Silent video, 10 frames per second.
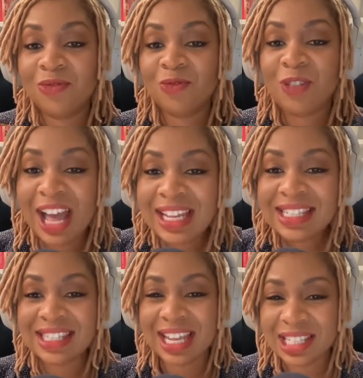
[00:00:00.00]
find
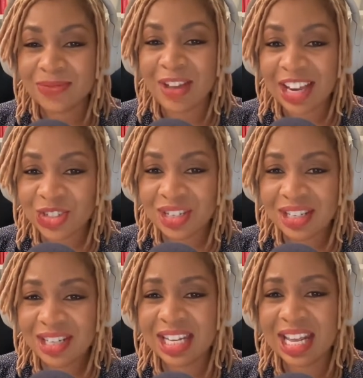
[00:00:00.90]

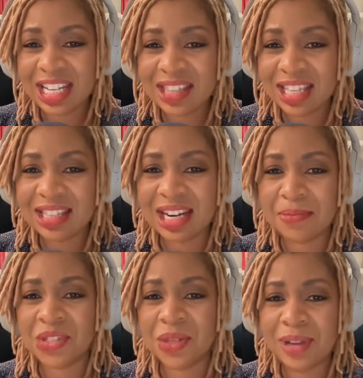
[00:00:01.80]
satisfaction in anything that
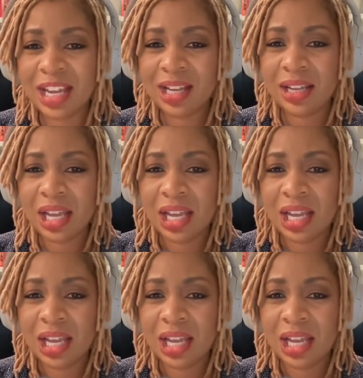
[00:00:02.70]
I'm doing.